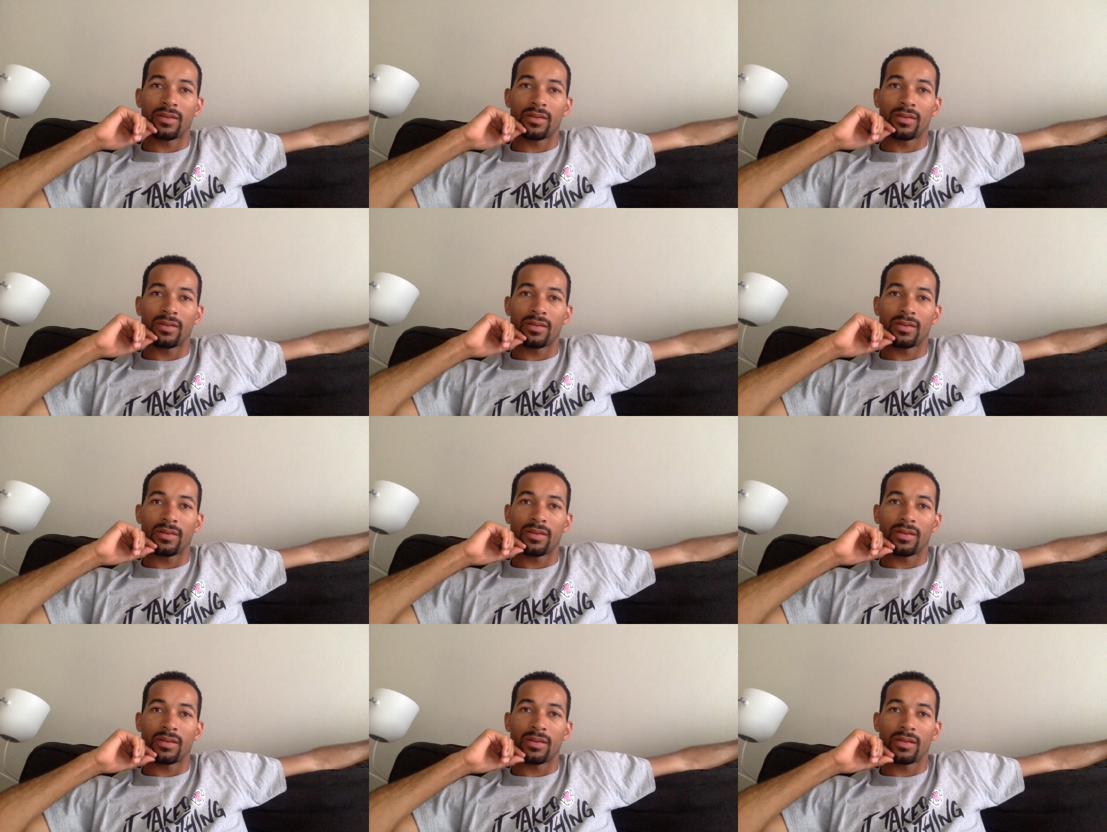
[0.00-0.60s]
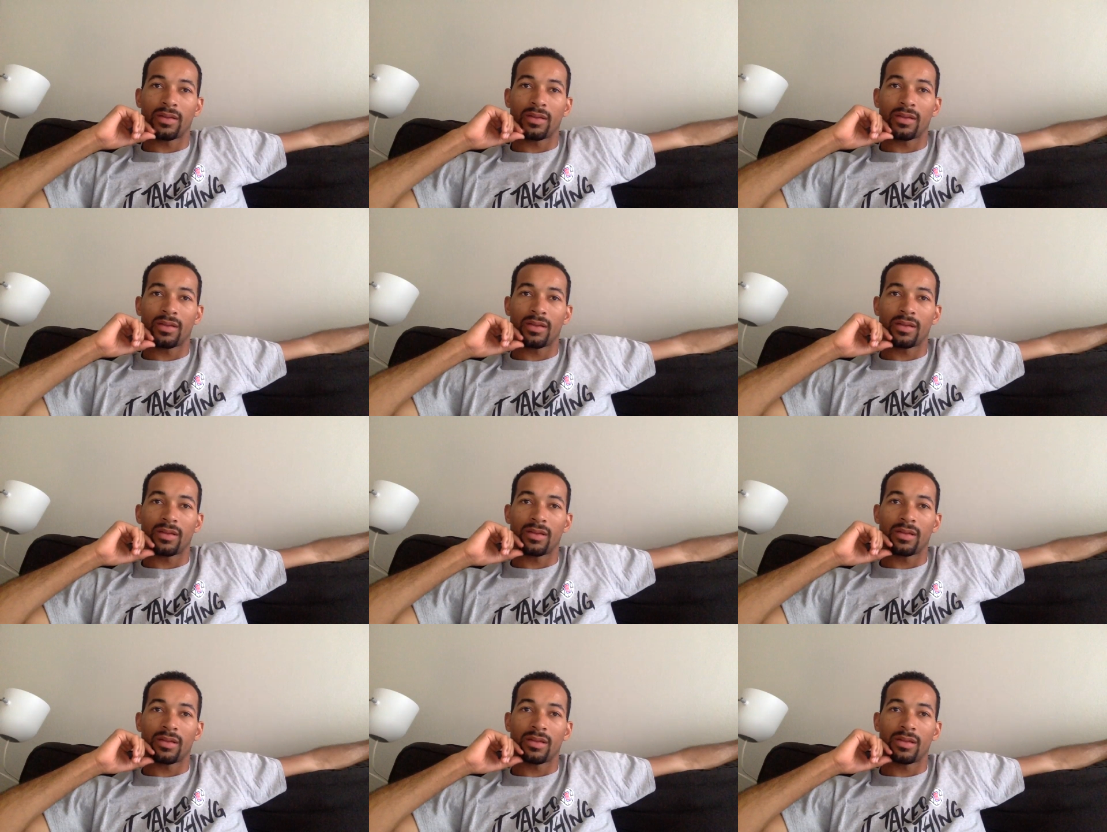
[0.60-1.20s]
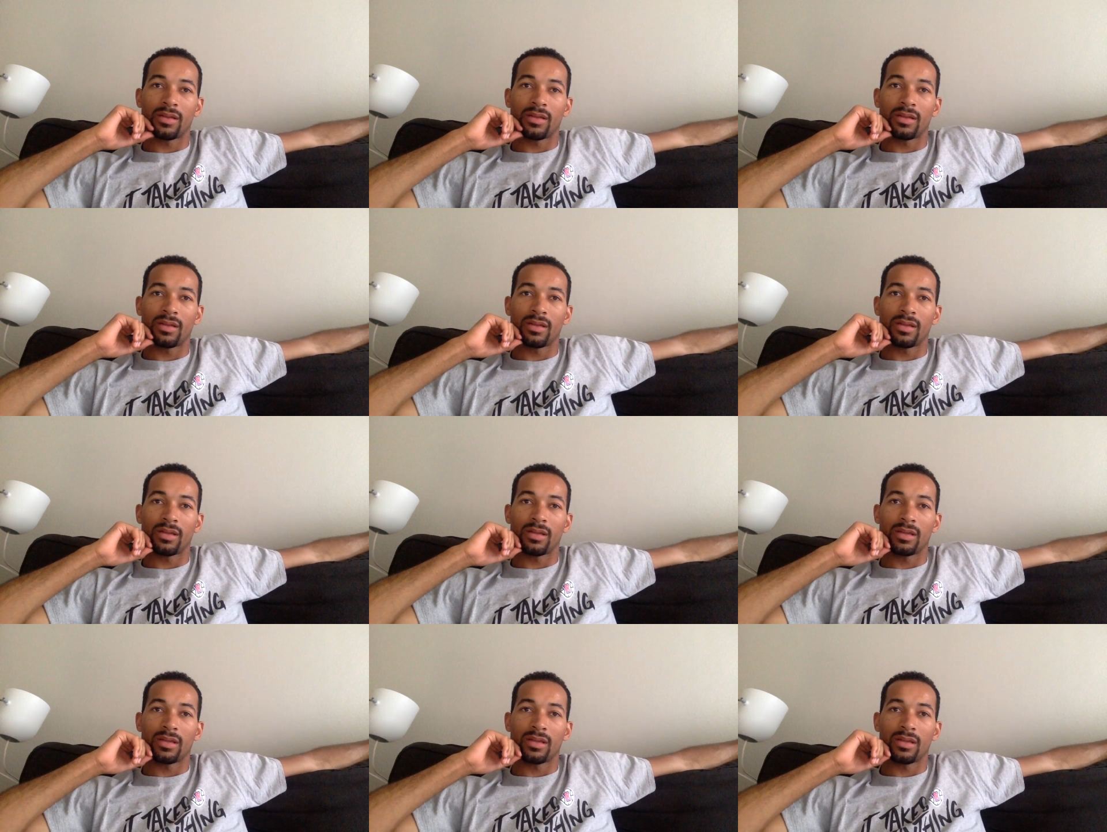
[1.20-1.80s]

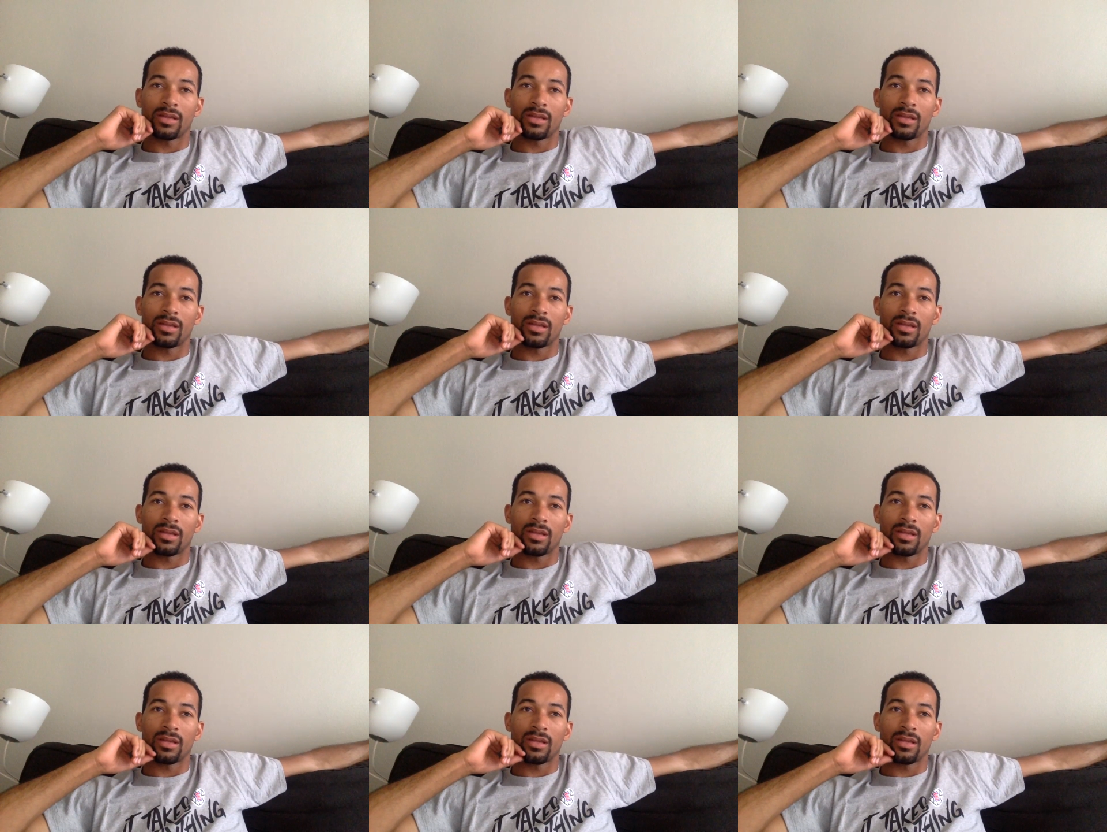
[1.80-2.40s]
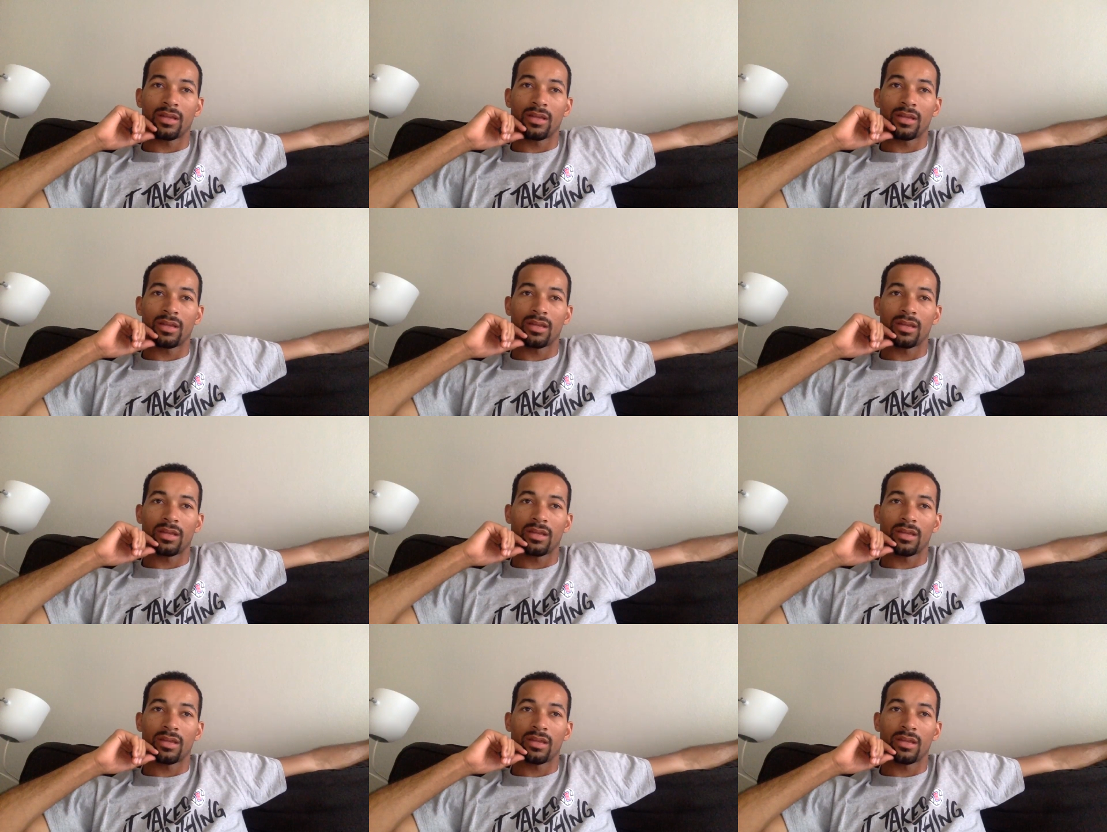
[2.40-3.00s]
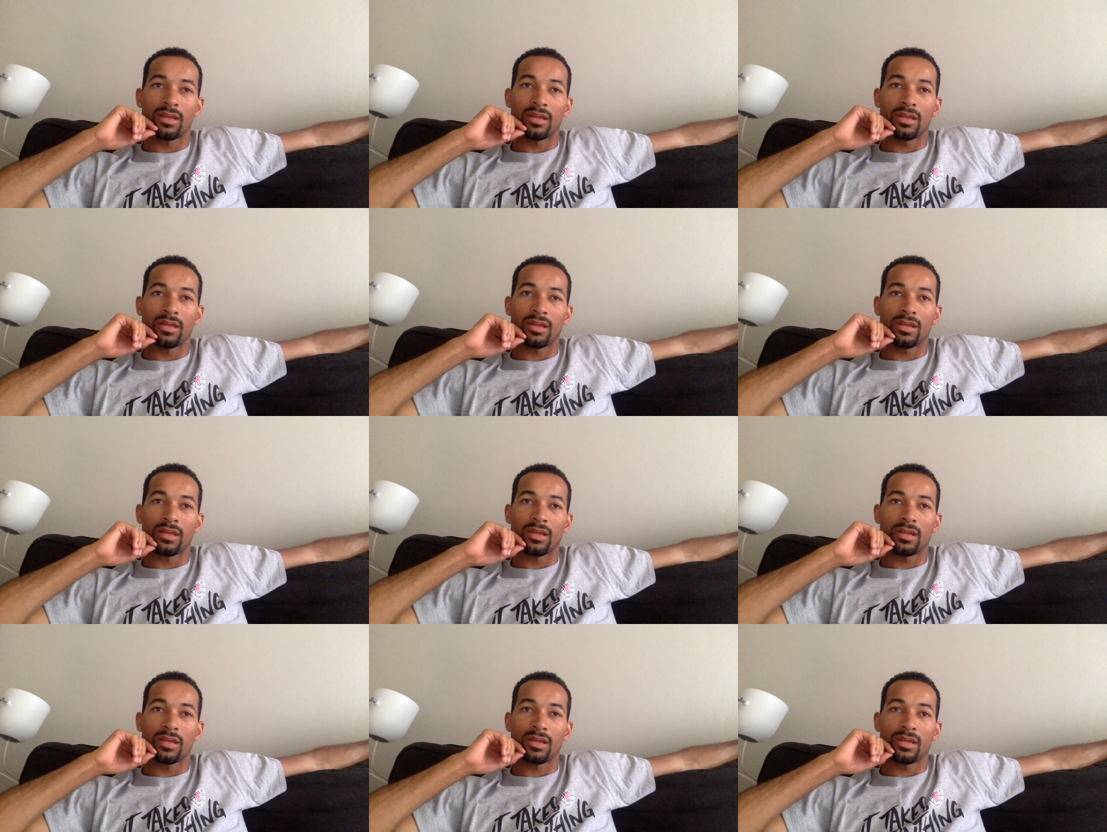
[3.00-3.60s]

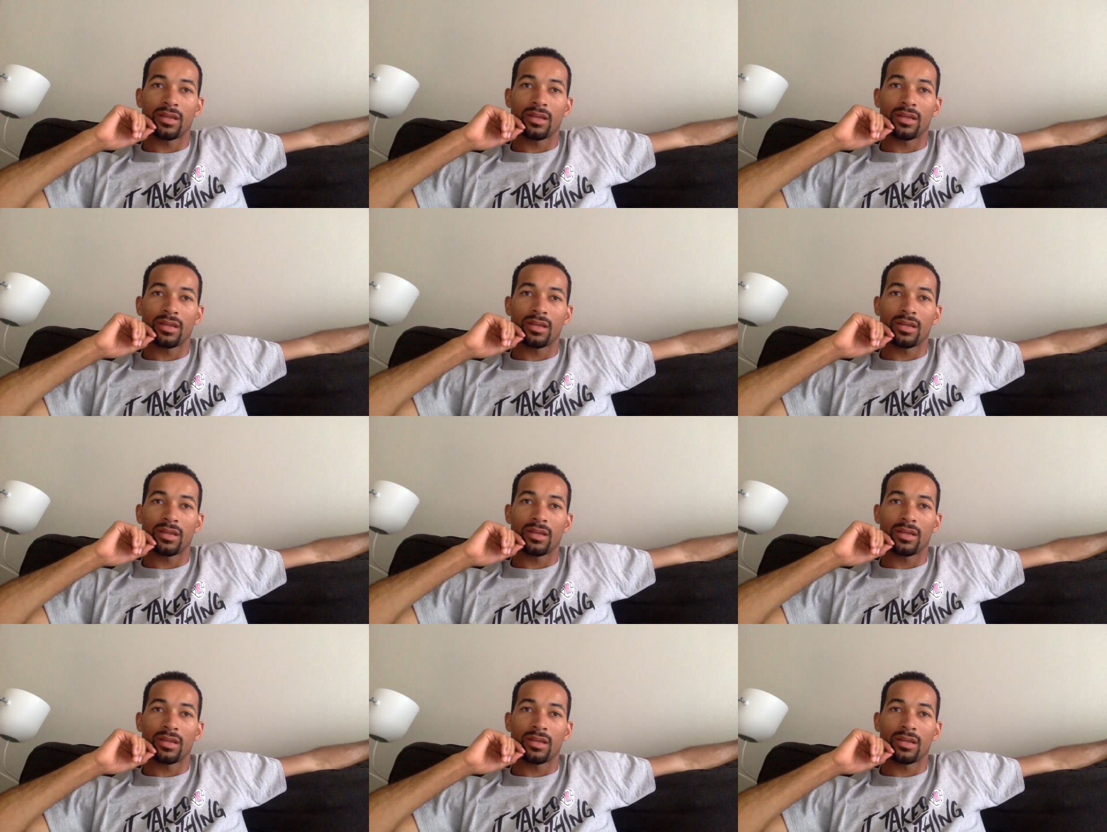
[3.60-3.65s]
[no speech]